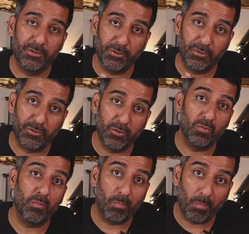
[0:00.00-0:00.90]
to
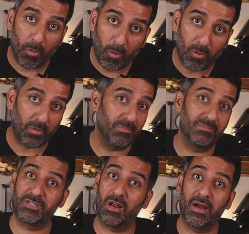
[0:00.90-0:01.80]
do more
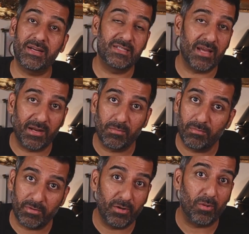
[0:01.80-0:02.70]
slides
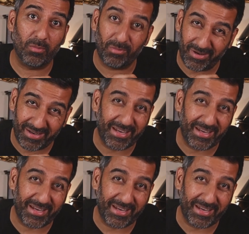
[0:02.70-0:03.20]
and, you know,